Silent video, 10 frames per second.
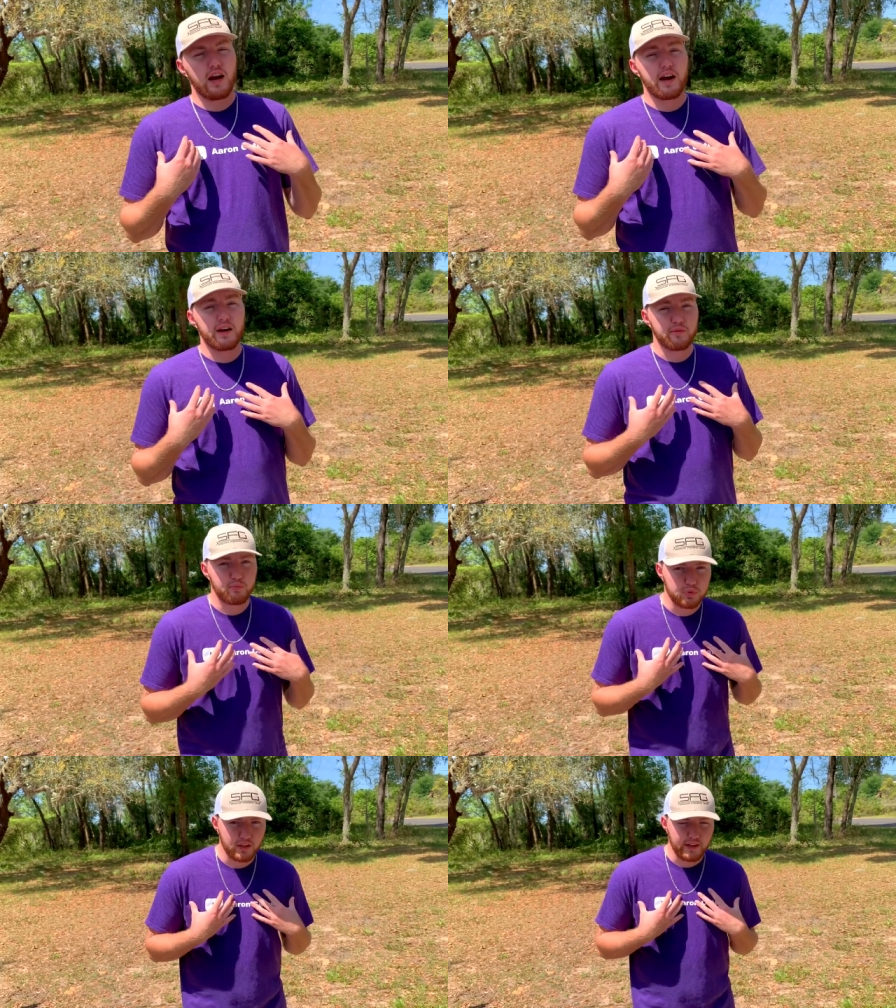I
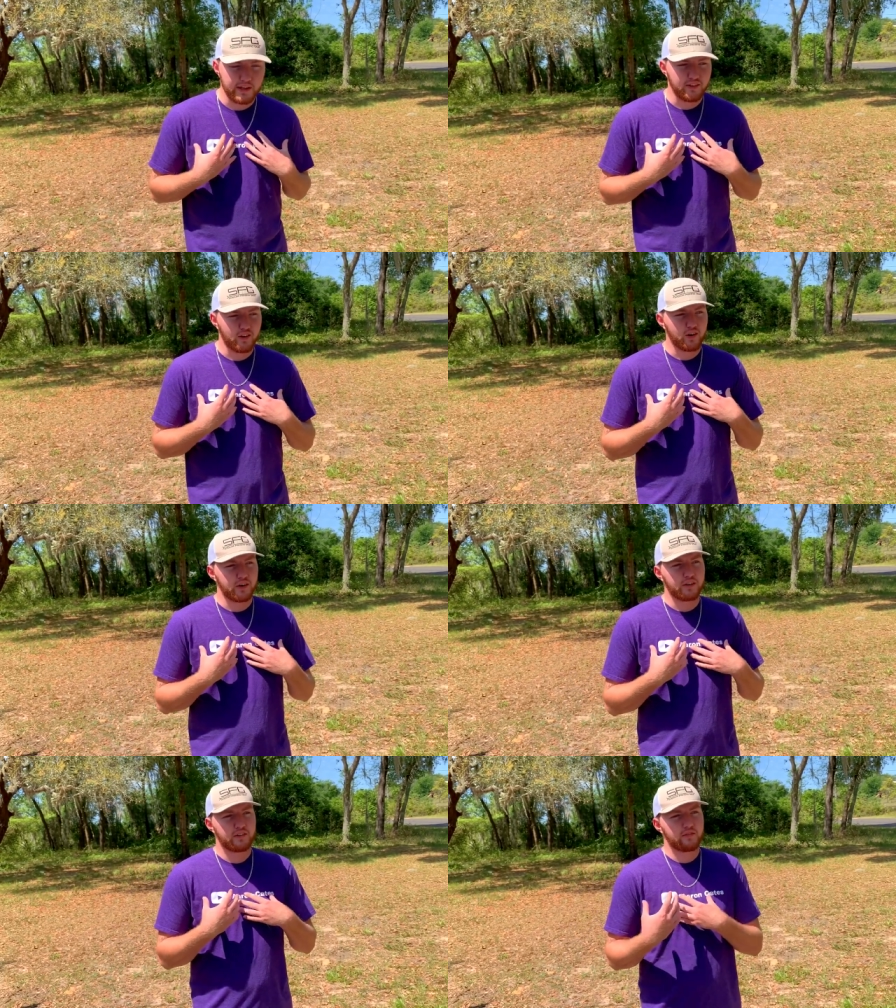plan
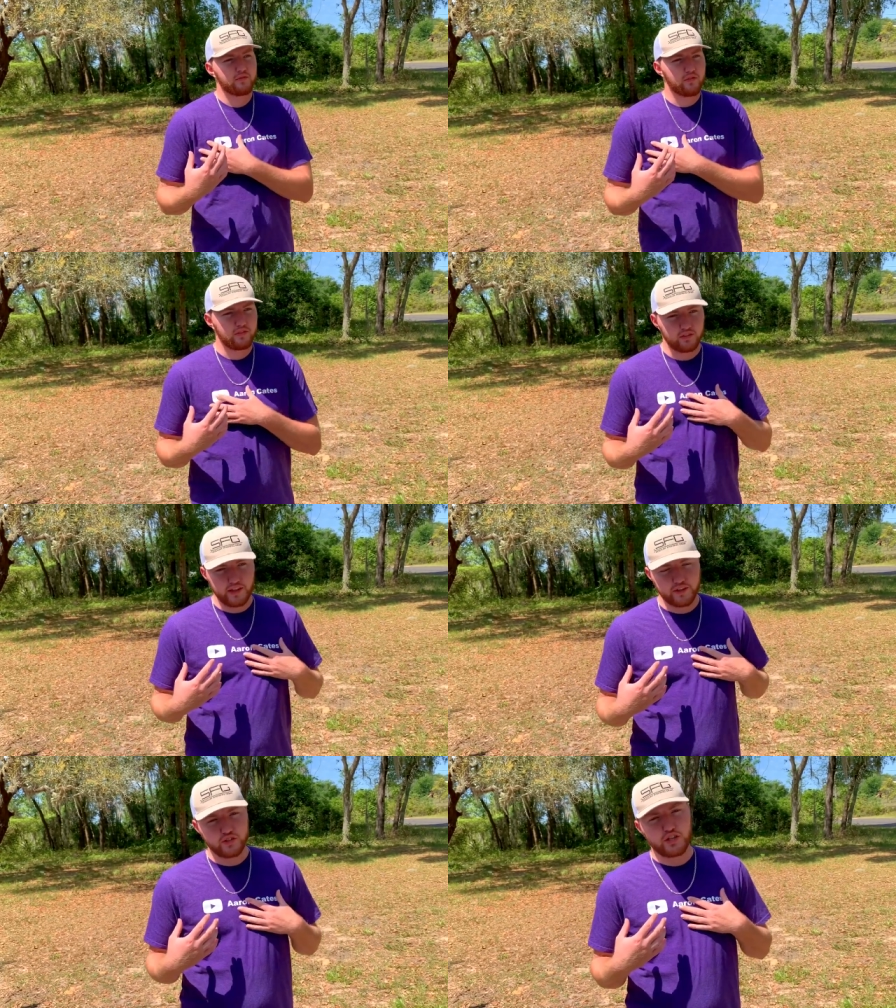on
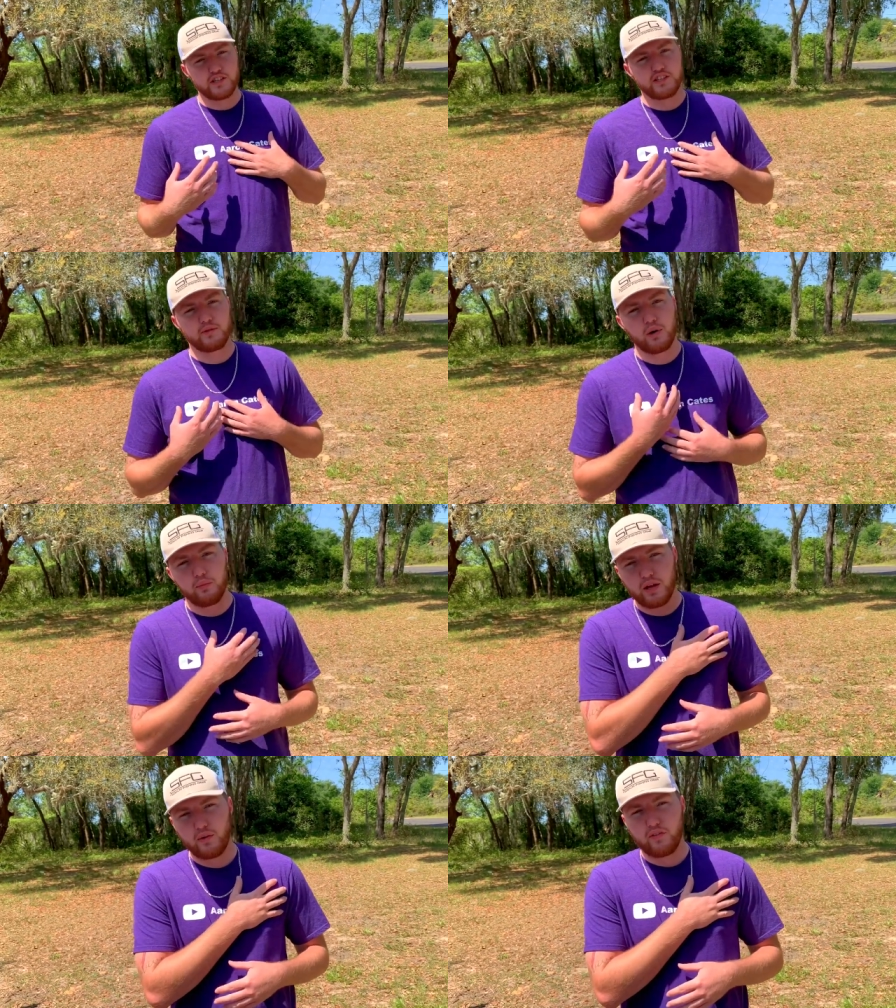later changing them up,
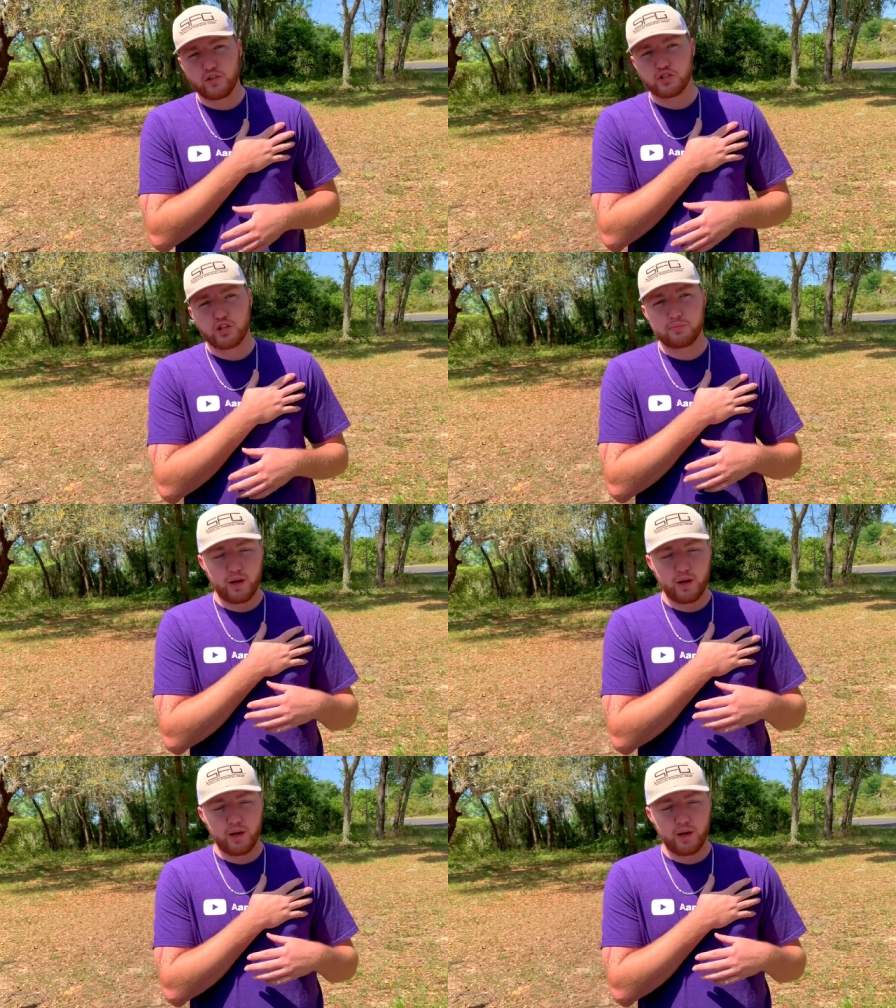maybe having a shirt